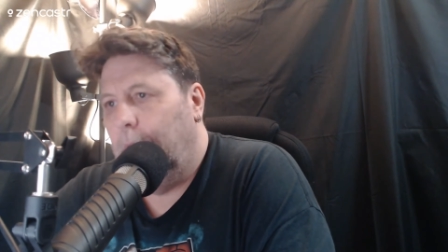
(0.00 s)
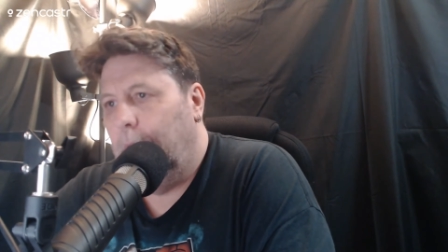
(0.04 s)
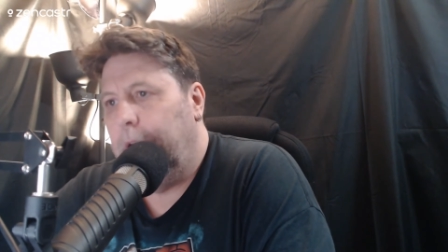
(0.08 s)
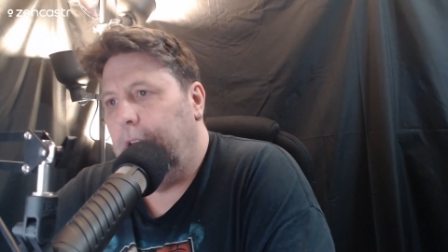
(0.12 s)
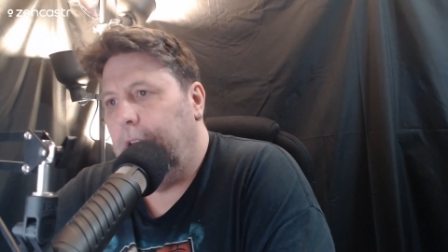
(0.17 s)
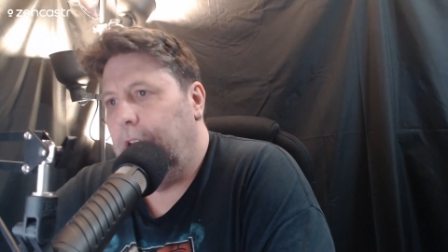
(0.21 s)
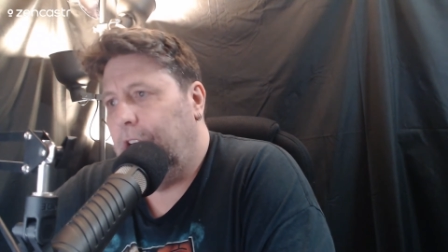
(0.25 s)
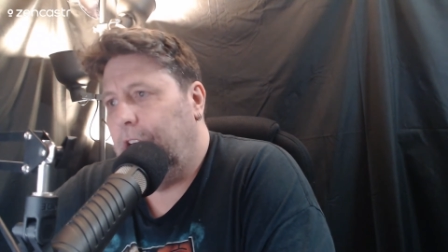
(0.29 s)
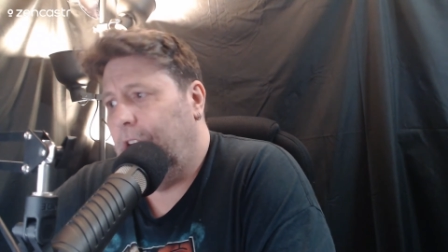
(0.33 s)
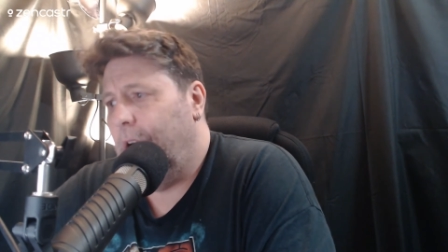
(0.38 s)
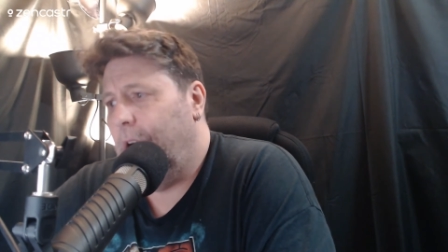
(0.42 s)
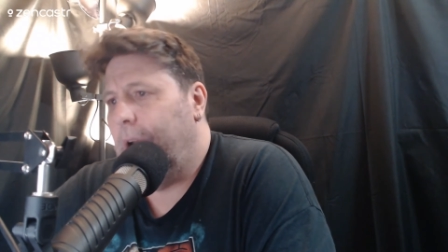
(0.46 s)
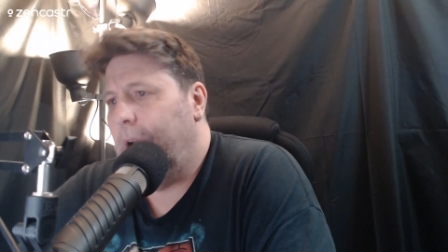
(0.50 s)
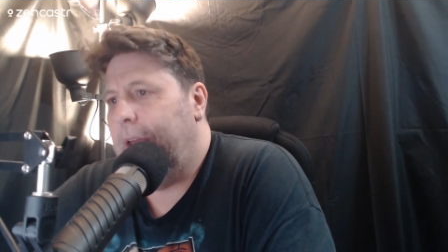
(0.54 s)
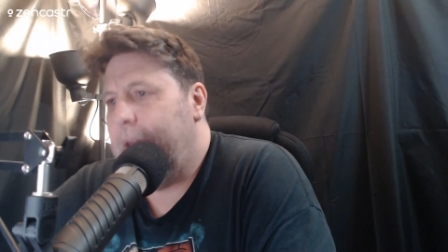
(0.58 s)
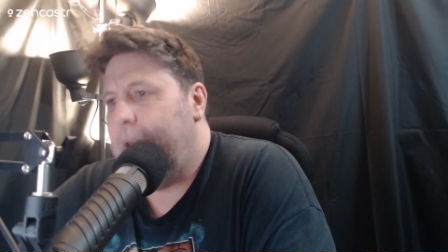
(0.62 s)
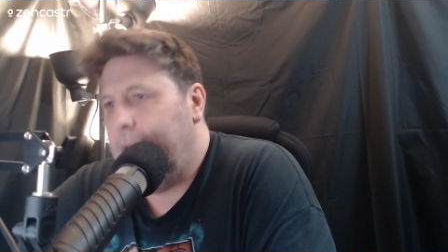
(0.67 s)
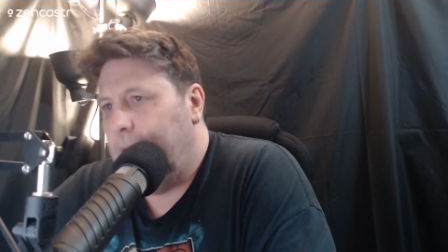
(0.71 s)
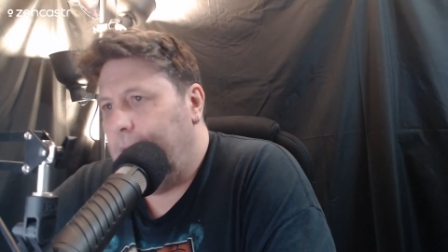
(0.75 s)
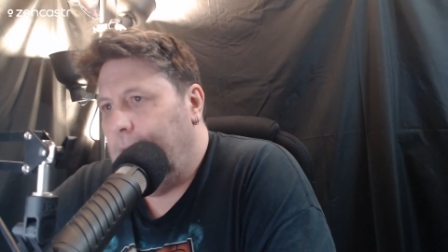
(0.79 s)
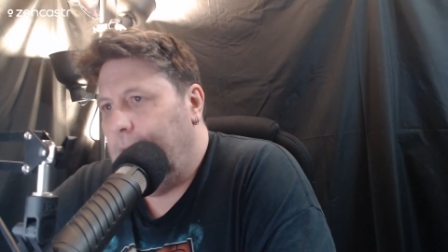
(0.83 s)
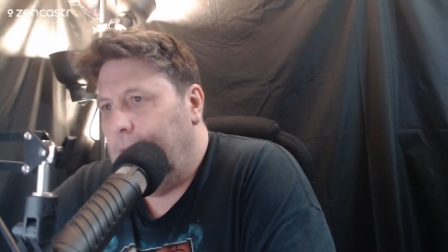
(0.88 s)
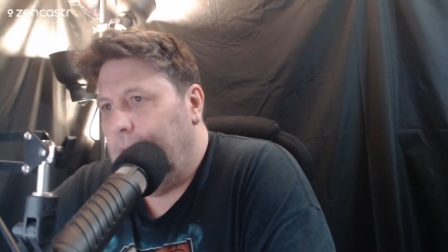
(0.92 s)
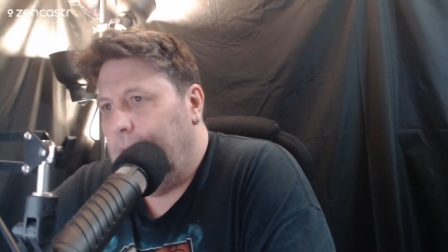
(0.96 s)
Were you shot
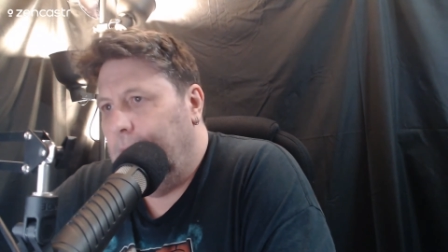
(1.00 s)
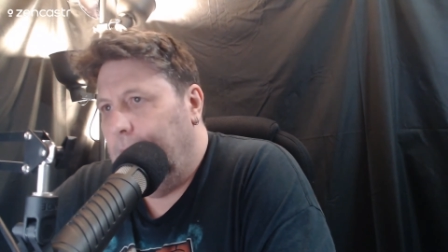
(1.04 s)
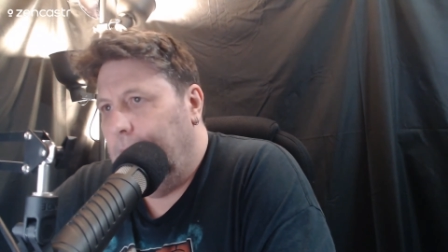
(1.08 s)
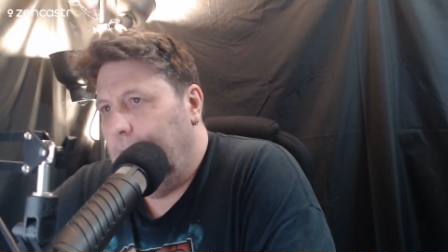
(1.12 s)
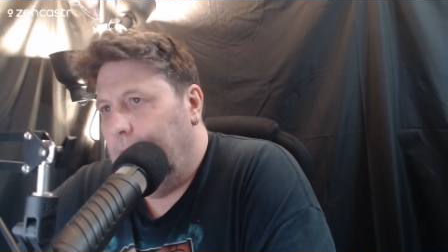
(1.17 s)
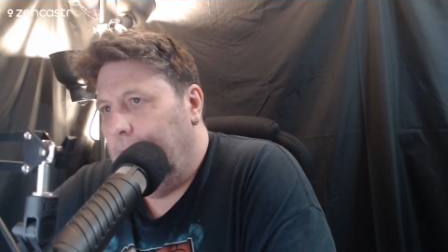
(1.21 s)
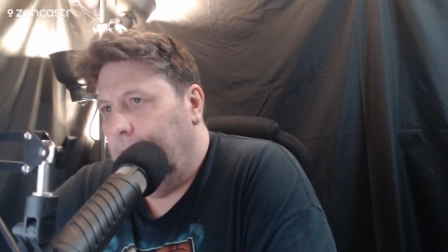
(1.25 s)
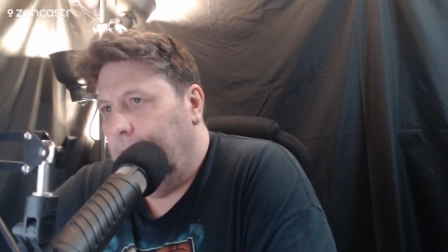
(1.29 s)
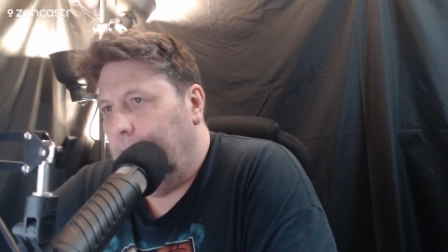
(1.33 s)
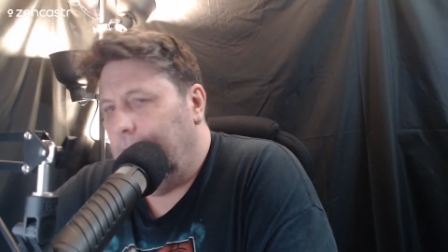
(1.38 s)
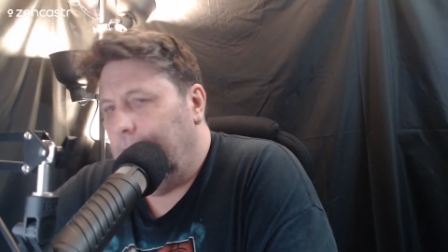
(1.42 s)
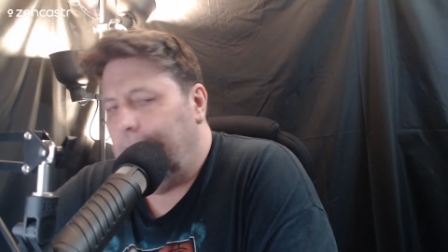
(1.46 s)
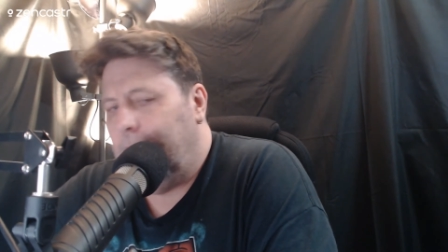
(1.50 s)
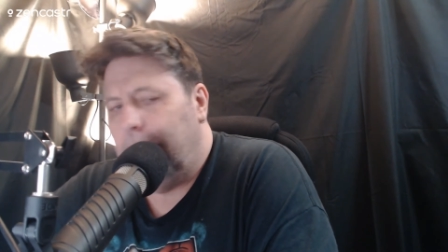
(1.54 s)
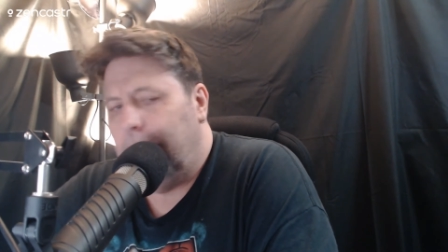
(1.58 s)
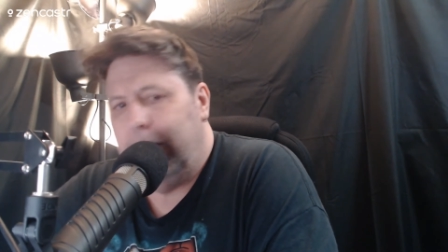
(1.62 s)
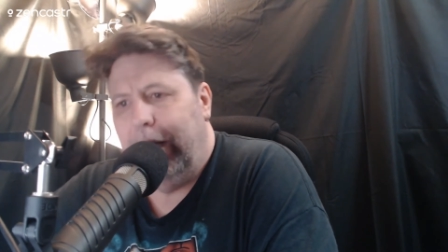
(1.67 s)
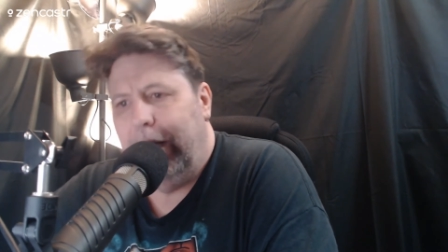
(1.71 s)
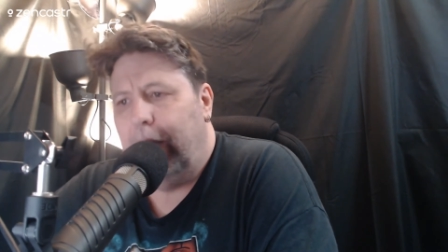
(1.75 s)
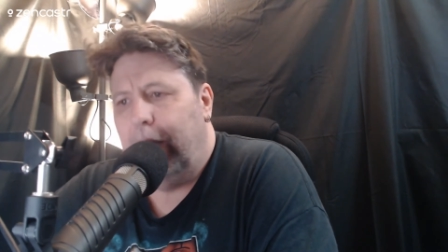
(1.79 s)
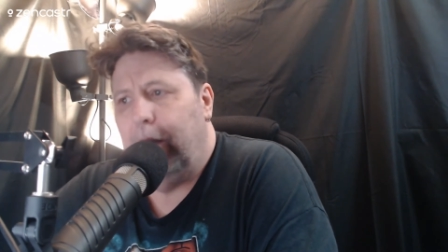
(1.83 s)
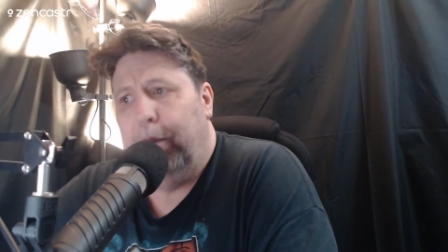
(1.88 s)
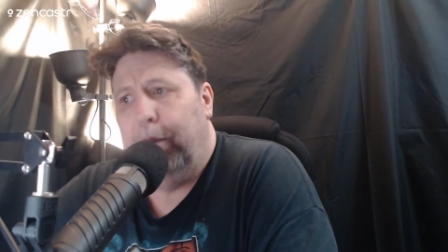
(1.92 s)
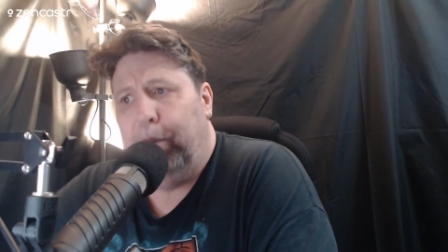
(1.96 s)
at?
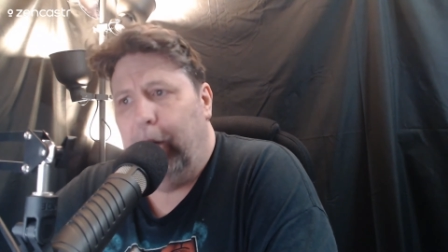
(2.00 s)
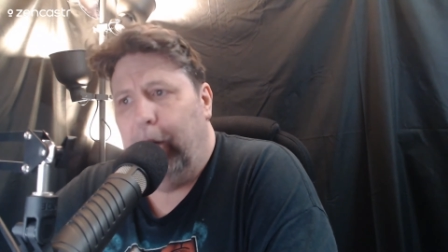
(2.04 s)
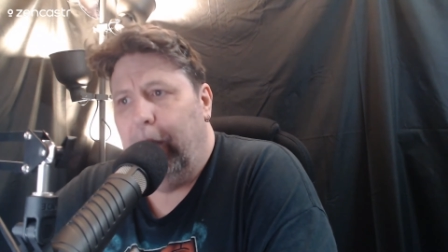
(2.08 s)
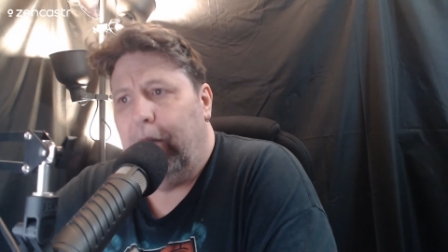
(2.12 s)
They'll tell you